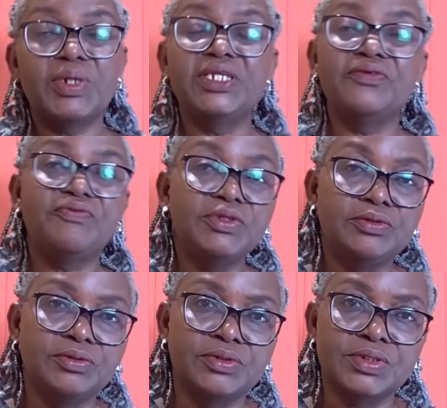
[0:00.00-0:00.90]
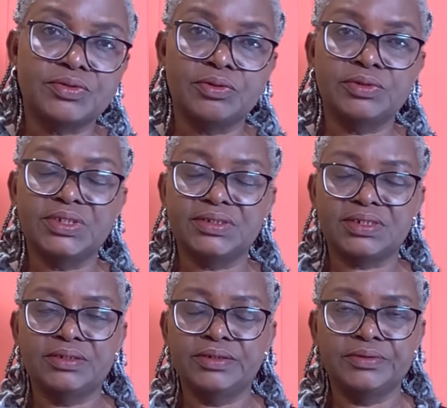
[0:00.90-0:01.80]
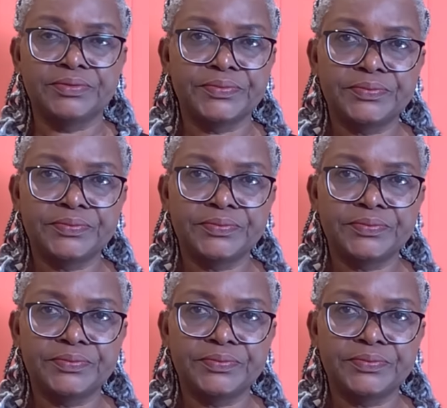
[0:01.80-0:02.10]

But the video is on the channel.